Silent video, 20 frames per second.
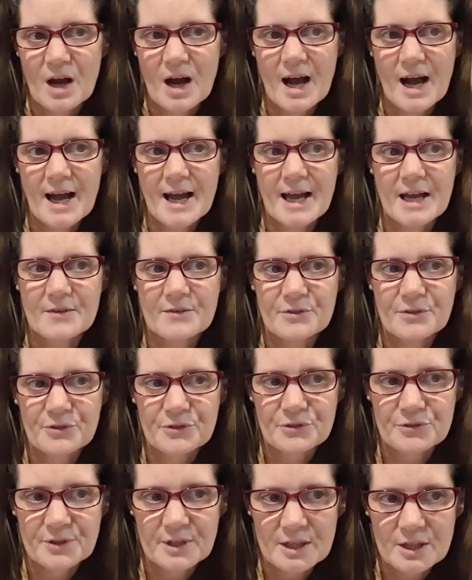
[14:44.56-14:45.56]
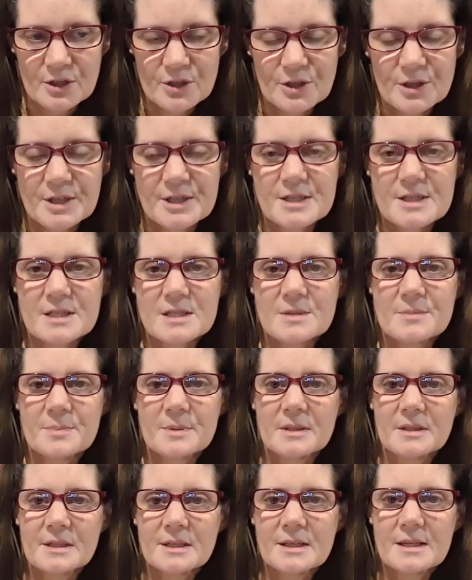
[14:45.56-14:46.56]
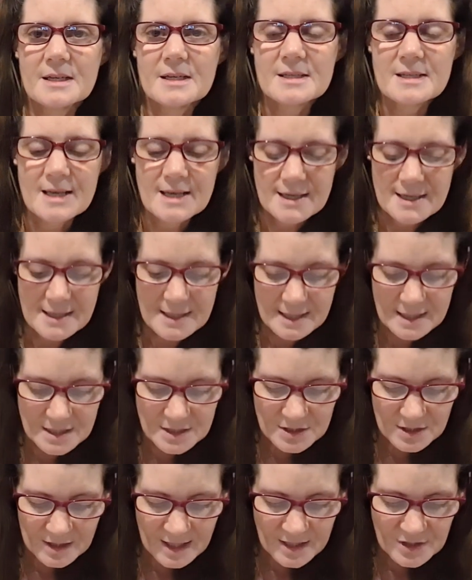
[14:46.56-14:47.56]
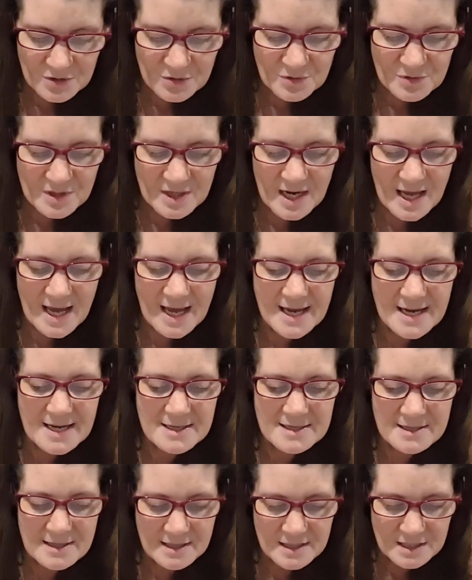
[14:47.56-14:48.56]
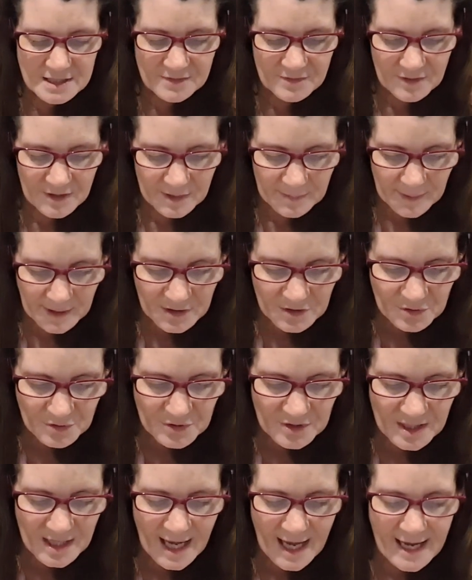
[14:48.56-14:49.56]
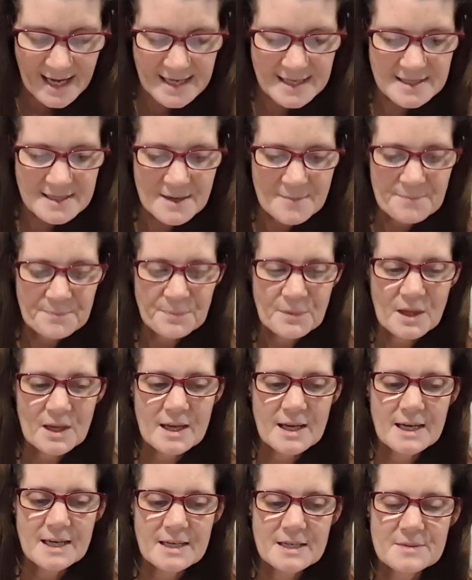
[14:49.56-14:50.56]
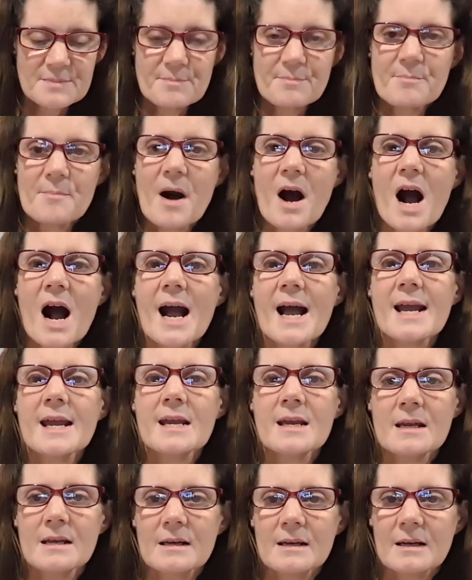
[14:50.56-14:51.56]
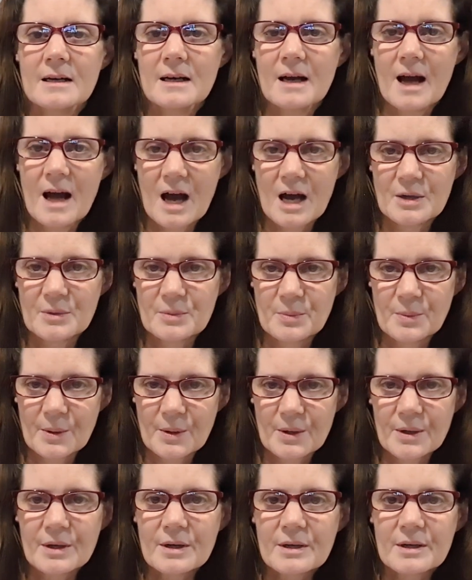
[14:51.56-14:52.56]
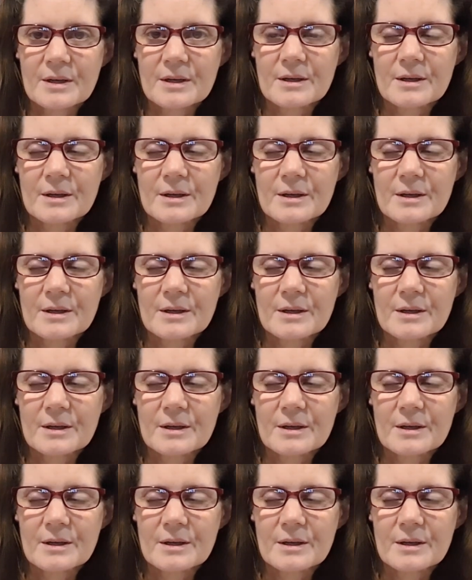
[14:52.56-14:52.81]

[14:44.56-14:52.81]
I have 3 learning disabilities, intellectual delays, developmental delays. It is my hard work